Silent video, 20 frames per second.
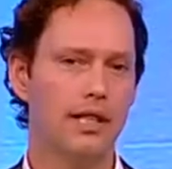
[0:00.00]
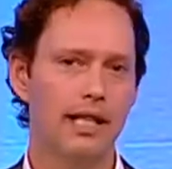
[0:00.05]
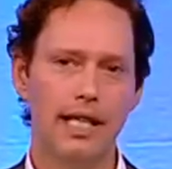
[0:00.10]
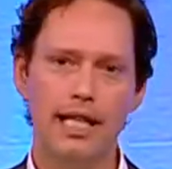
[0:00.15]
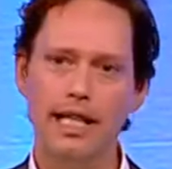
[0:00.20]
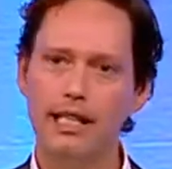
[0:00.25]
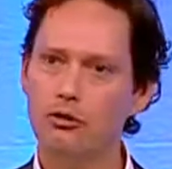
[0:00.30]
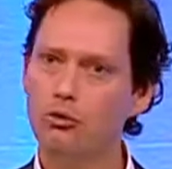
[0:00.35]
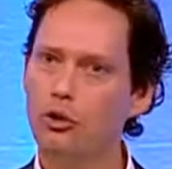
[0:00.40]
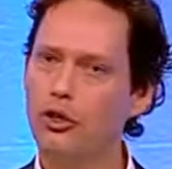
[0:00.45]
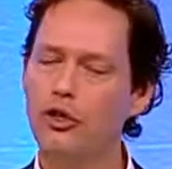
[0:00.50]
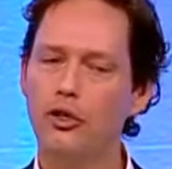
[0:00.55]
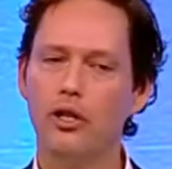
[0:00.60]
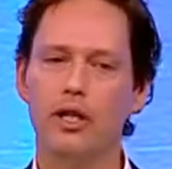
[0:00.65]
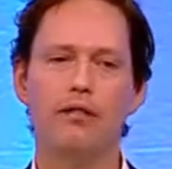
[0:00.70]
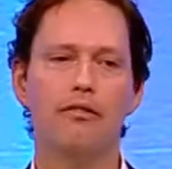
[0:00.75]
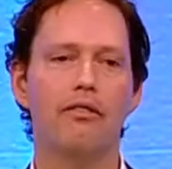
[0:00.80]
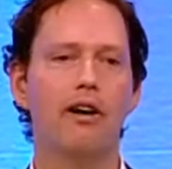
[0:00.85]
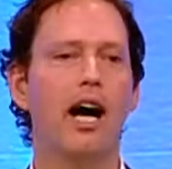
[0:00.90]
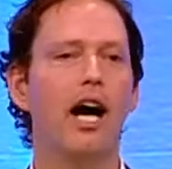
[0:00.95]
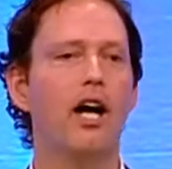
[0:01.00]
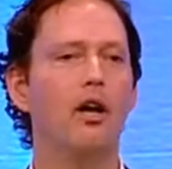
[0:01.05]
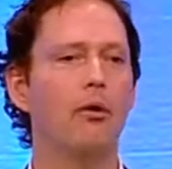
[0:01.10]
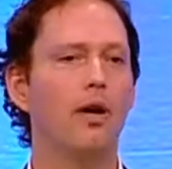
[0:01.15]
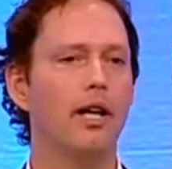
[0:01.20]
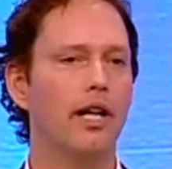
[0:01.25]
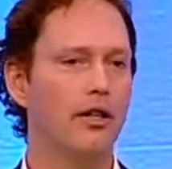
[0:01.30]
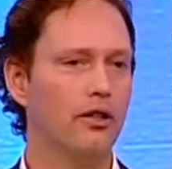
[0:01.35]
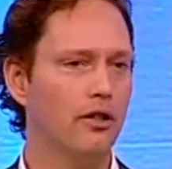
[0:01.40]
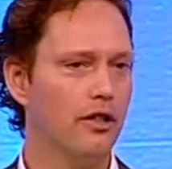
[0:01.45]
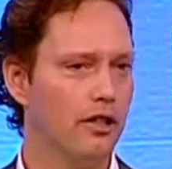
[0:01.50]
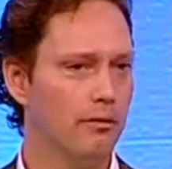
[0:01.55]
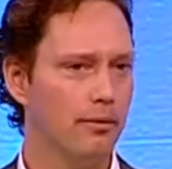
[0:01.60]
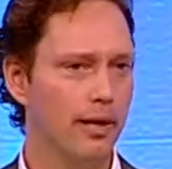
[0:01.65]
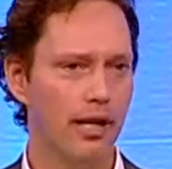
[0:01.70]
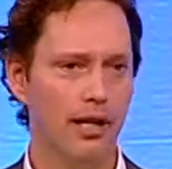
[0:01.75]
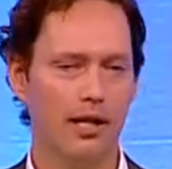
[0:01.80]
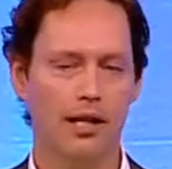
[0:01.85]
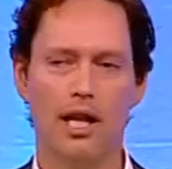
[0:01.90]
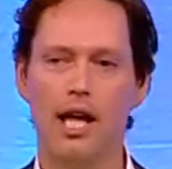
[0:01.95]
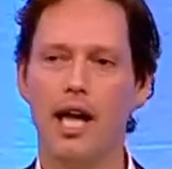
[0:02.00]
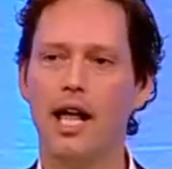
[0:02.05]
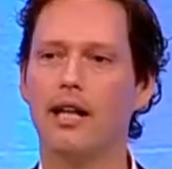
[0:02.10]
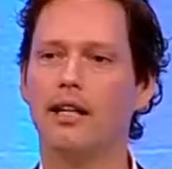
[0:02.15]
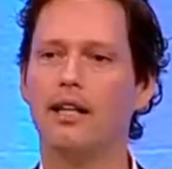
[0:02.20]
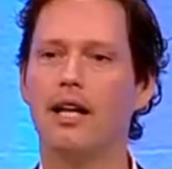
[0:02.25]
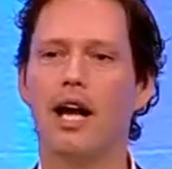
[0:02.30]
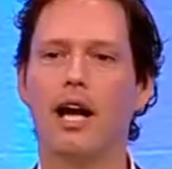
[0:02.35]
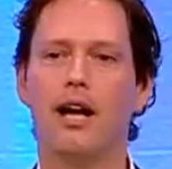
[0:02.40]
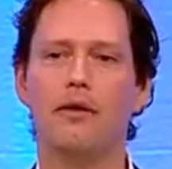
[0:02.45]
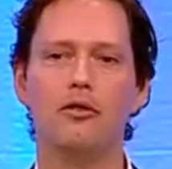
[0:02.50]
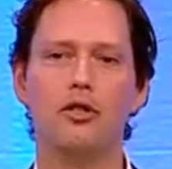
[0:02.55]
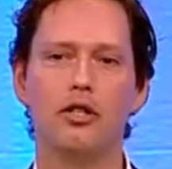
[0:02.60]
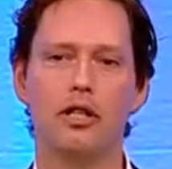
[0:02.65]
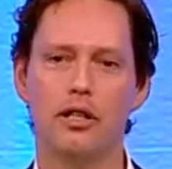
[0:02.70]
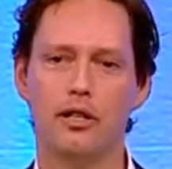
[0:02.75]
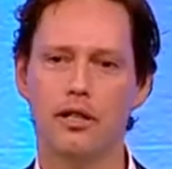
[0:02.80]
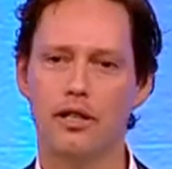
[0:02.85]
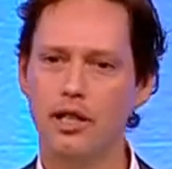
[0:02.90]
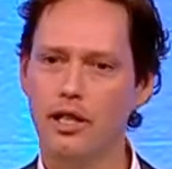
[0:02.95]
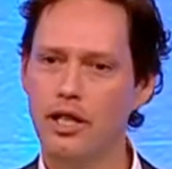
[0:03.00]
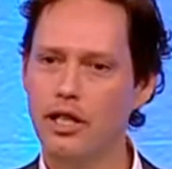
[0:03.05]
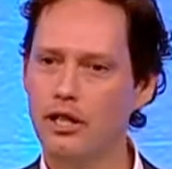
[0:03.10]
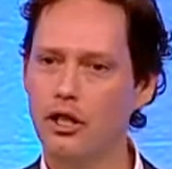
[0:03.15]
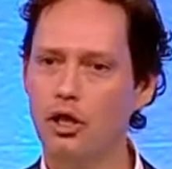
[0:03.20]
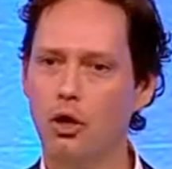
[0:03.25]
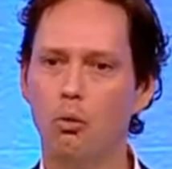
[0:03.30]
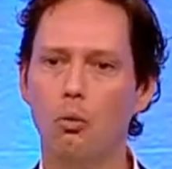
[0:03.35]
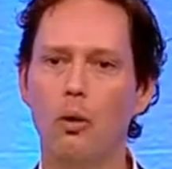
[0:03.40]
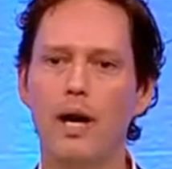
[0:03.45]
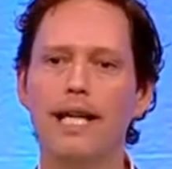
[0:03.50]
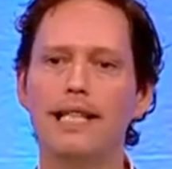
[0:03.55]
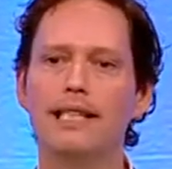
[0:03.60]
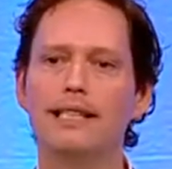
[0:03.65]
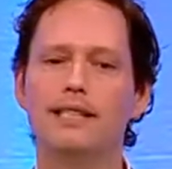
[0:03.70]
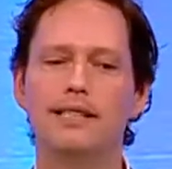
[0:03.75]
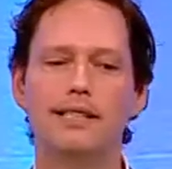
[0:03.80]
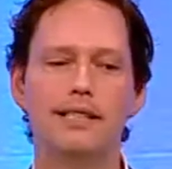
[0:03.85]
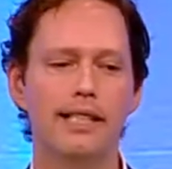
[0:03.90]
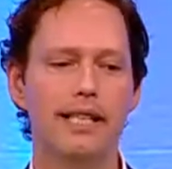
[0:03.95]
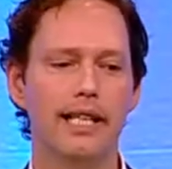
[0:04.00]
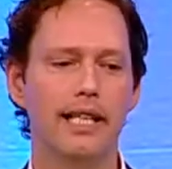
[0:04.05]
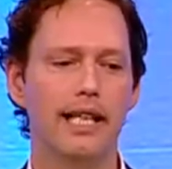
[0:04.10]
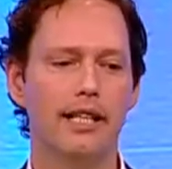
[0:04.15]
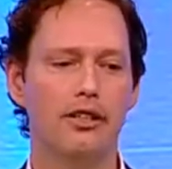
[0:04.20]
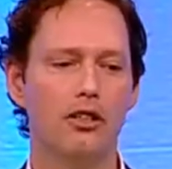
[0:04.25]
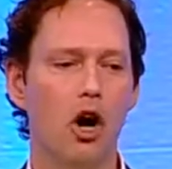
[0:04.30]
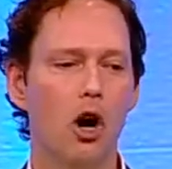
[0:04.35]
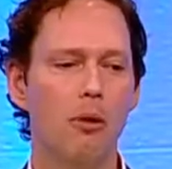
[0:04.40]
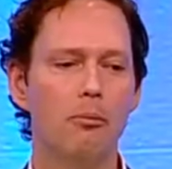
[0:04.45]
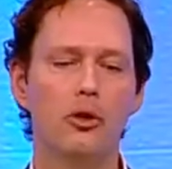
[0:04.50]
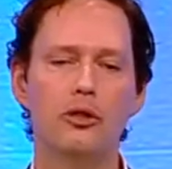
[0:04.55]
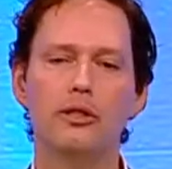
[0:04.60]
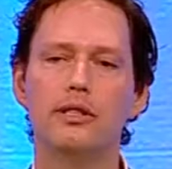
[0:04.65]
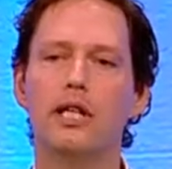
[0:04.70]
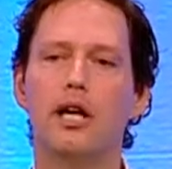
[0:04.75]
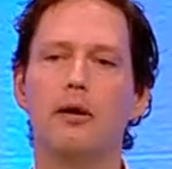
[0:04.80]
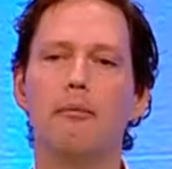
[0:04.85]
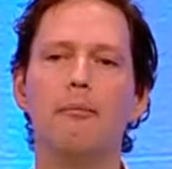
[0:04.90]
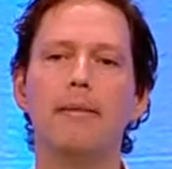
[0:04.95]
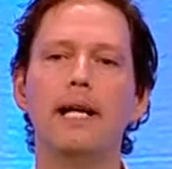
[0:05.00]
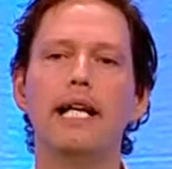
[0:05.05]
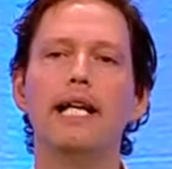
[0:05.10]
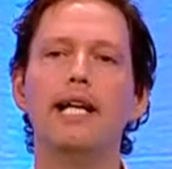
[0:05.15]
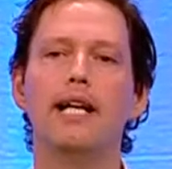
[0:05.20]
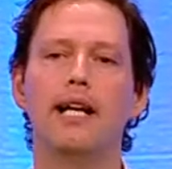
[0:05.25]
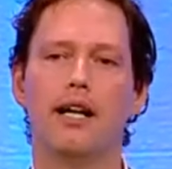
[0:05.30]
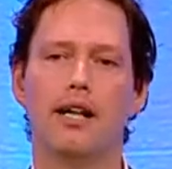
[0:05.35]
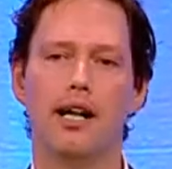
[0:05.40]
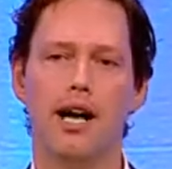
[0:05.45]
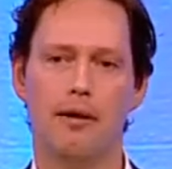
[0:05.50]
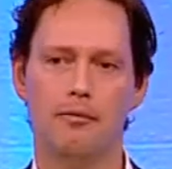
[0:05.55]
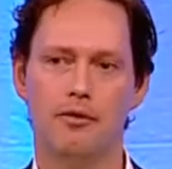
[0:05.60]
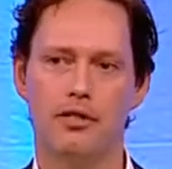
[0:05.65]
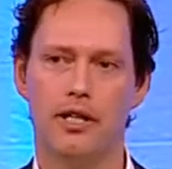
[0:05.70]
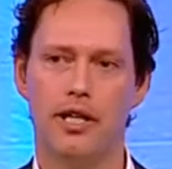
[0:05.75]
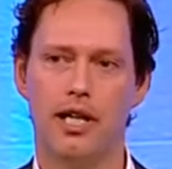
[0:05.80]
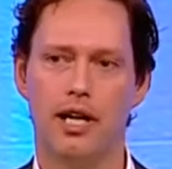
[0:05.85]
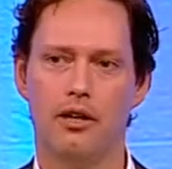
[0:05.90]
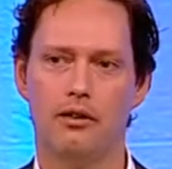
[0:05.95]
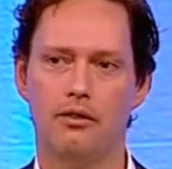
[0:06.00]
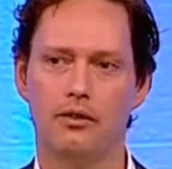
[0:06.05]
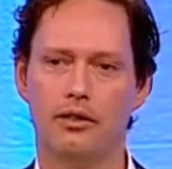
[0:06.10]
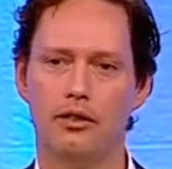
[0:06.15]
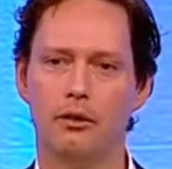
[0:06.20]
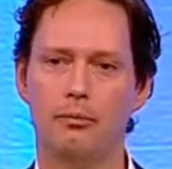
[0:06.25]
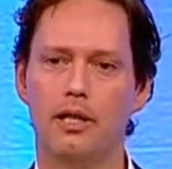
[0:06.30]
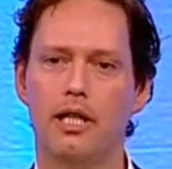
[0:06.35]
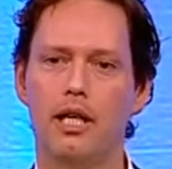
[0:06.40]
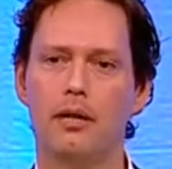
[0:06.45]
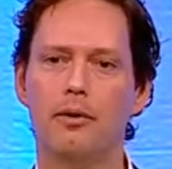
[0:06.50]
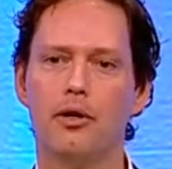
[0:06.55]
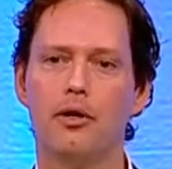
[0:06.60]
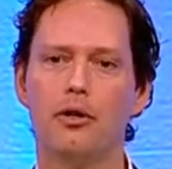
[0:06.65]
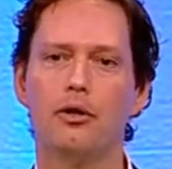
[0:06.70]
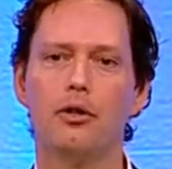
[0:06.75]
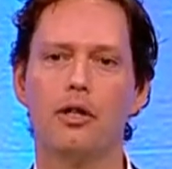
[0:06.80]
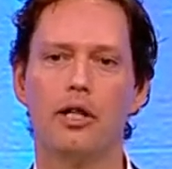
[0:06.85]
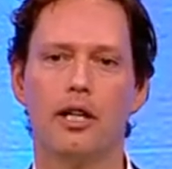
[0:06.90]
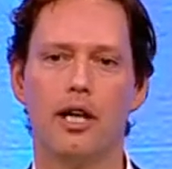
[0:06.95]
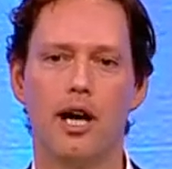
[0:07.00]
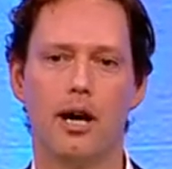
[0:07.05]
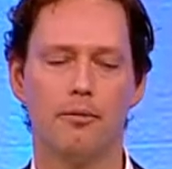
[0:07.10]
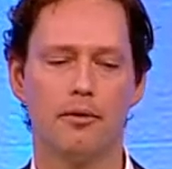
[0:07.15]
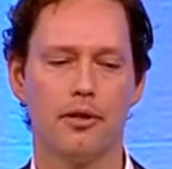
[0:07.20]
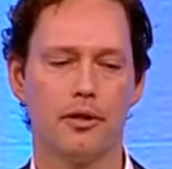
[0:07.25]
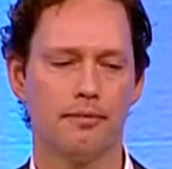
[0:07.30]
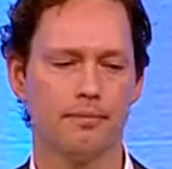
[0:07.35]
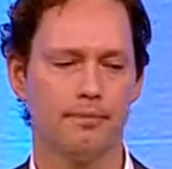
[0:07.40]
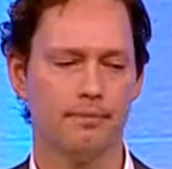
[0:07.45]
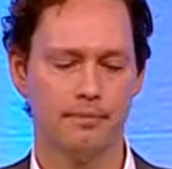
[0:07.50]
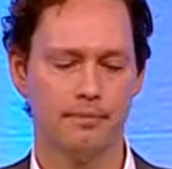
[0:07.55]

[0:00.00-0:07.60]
is where you can evaluate it. You can spend a lot of time. You can wait and see. It's almost immediate adoption now to become an early adopter.